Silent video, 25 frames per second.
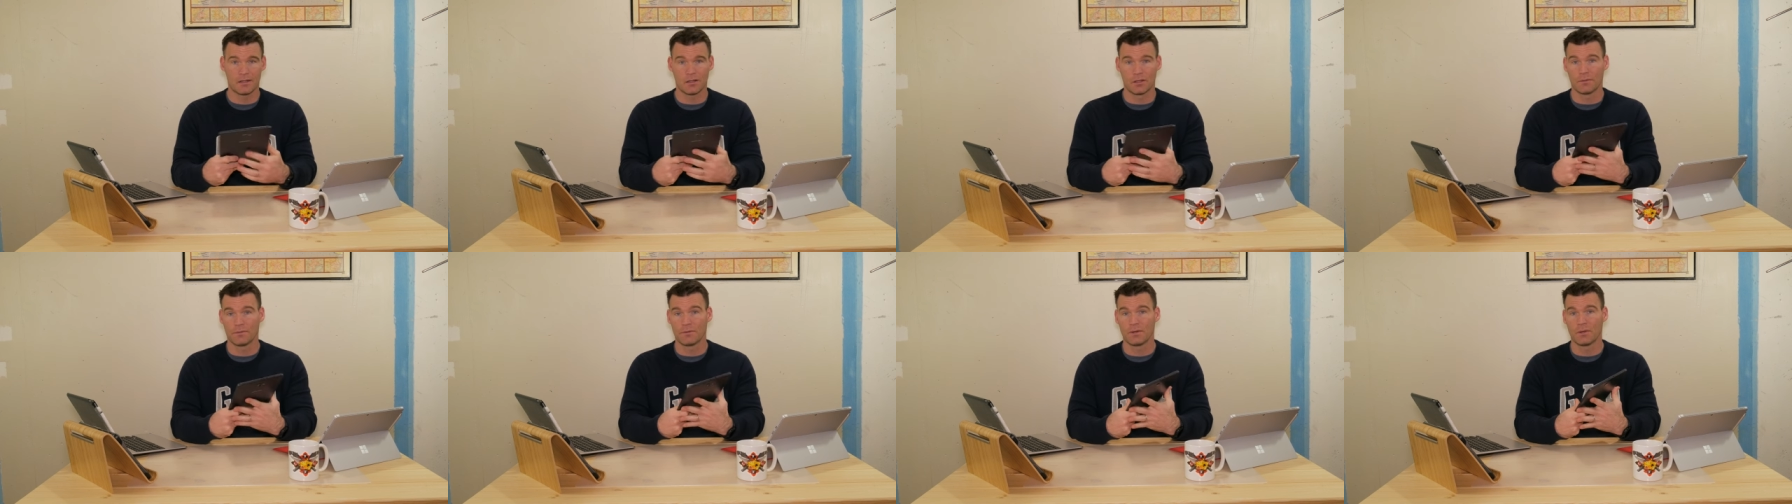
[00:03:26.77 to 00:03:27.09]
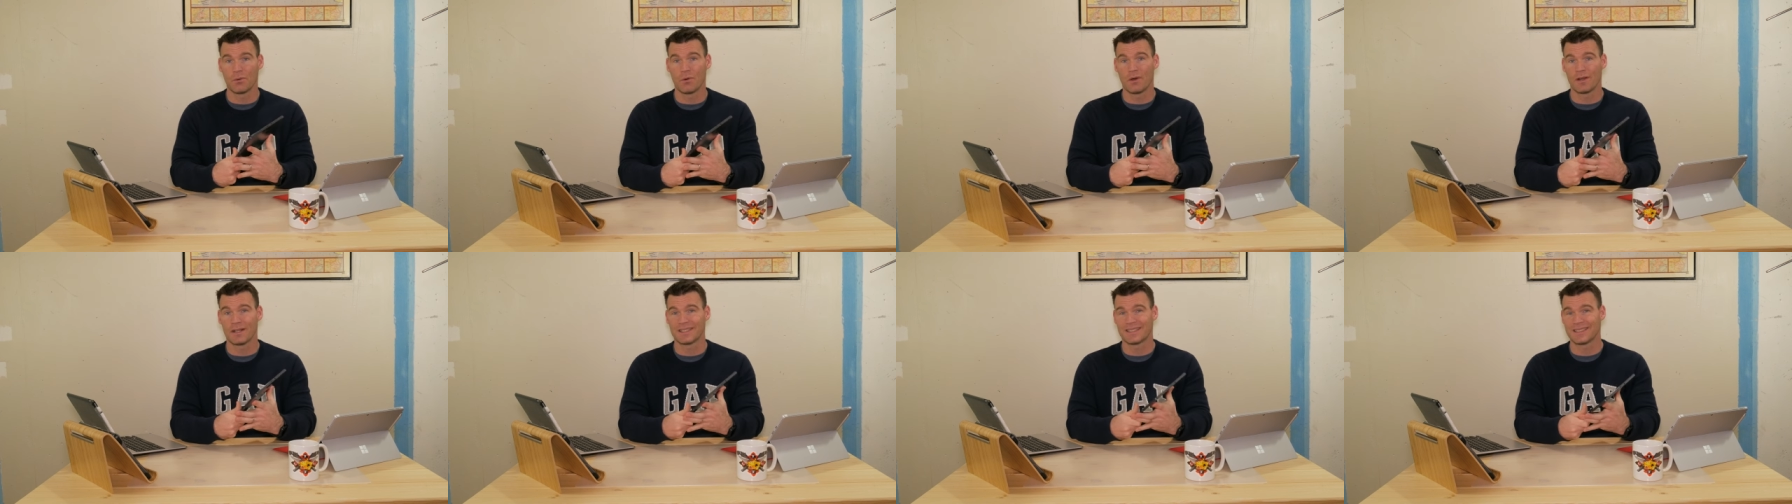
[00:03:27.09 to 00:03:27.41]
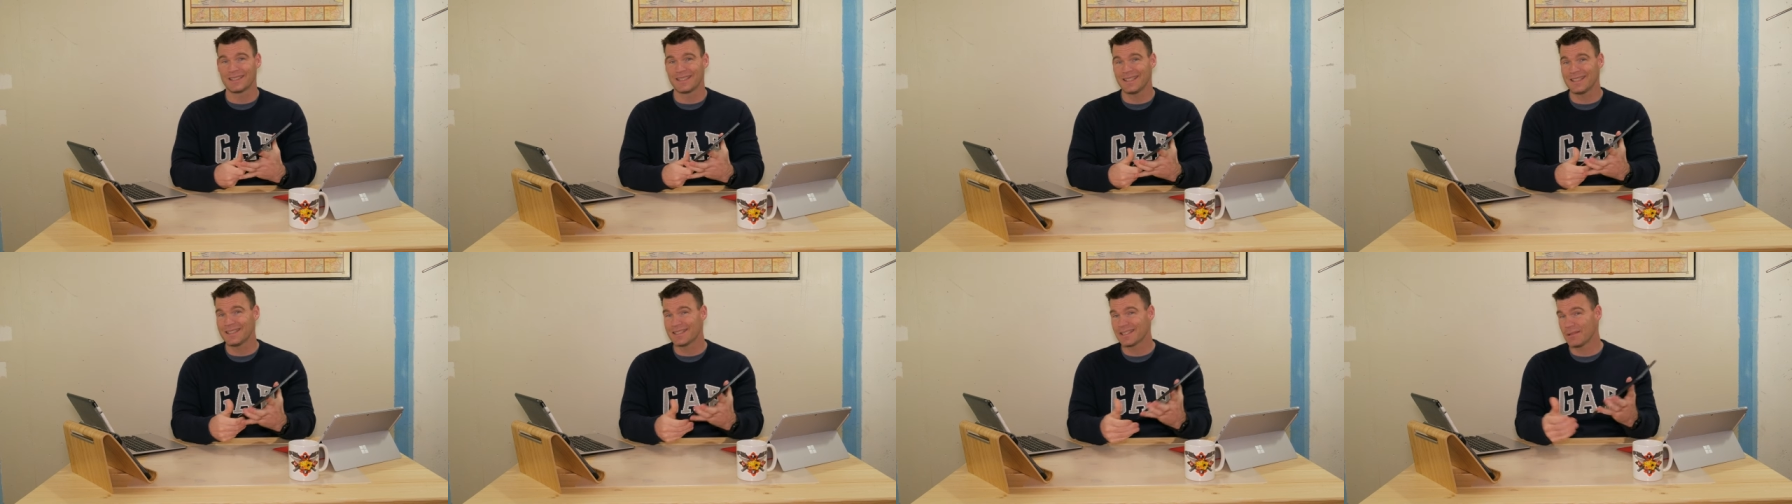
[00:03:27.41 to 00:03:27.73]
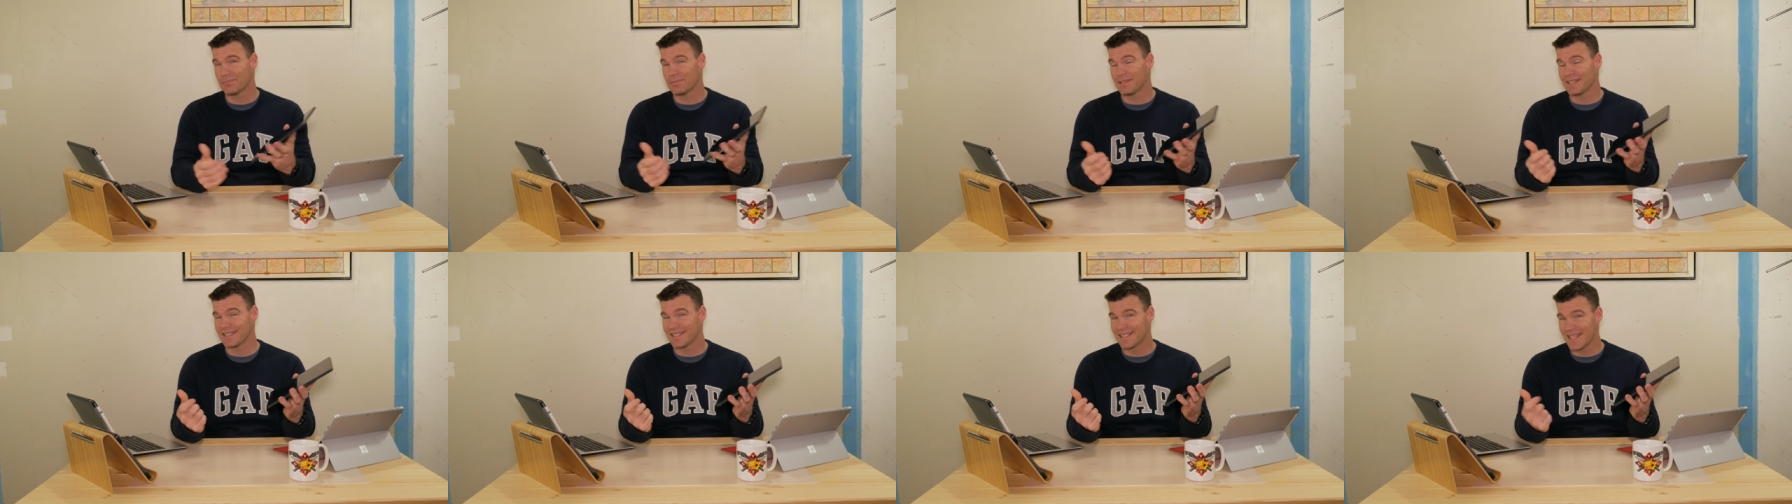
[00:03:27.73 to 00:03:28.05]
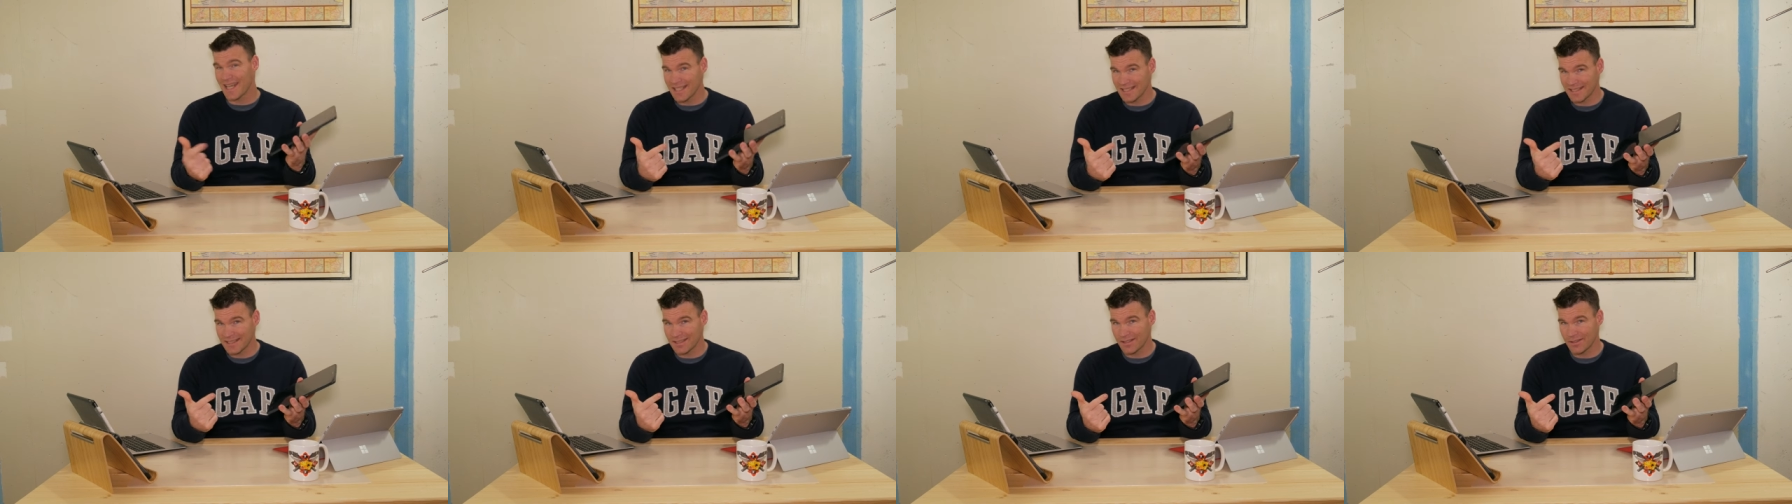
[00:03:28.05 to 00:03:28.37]
or if you want to see something
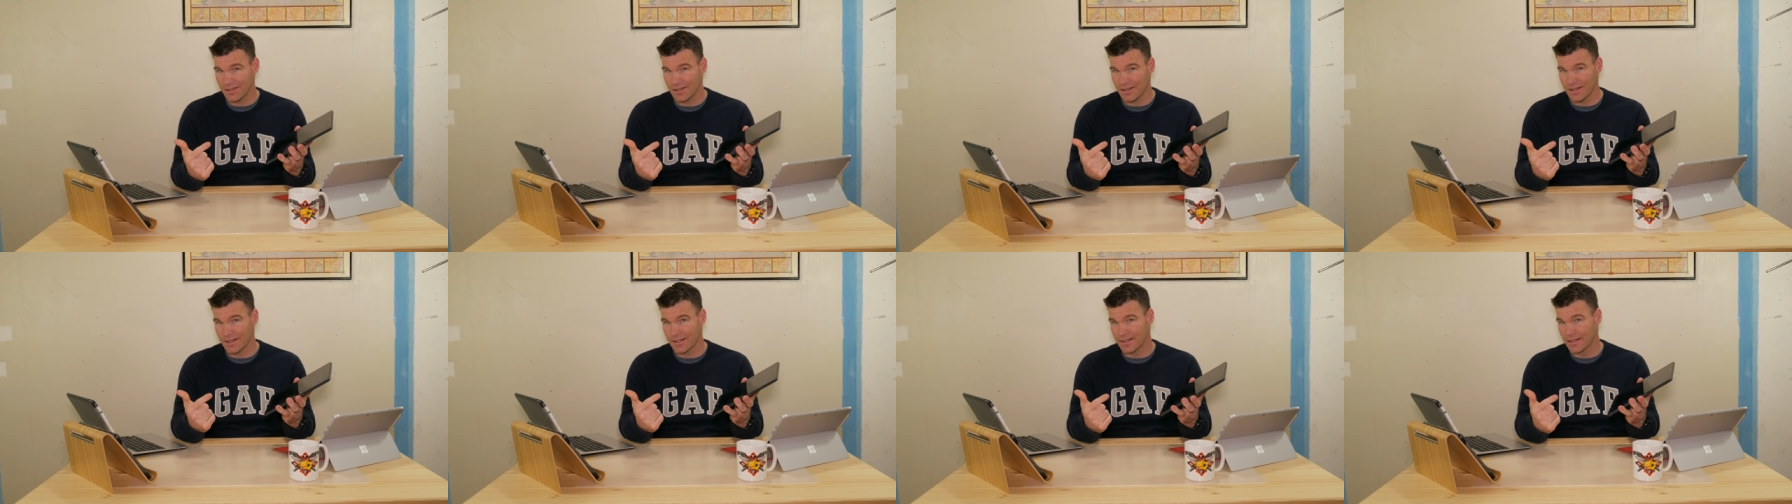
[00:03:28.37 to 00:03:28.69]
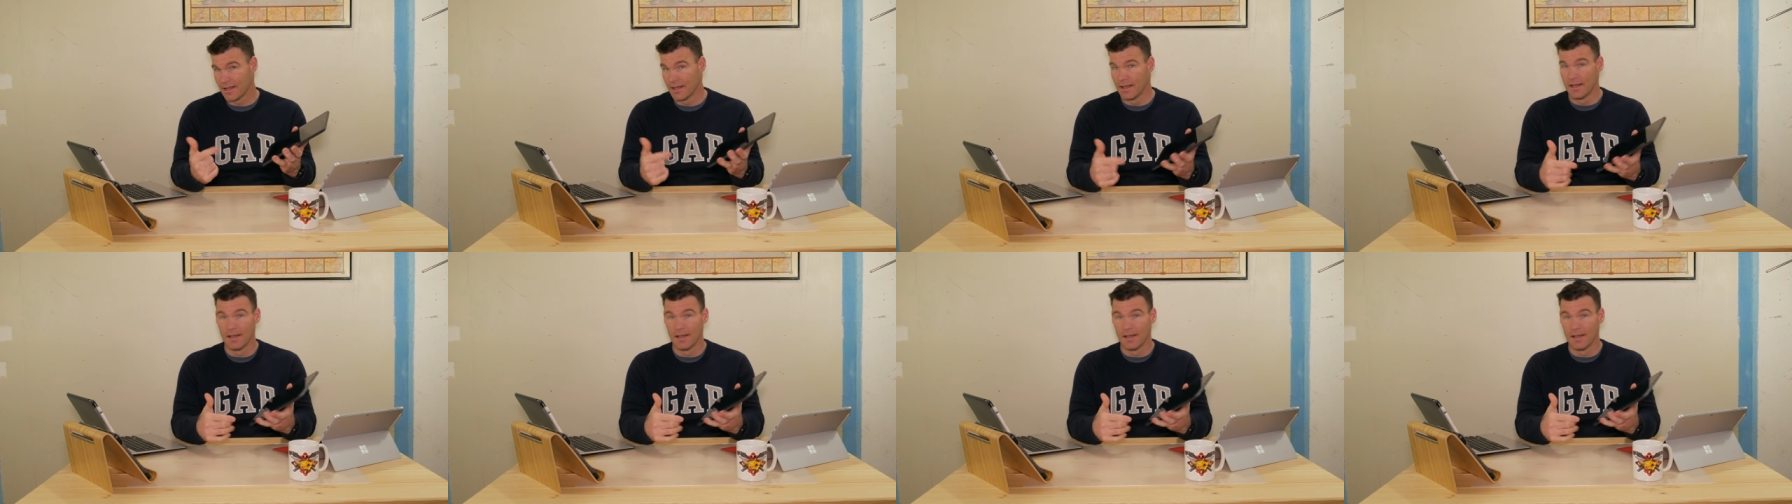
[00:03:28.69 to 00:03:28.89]
tested on it,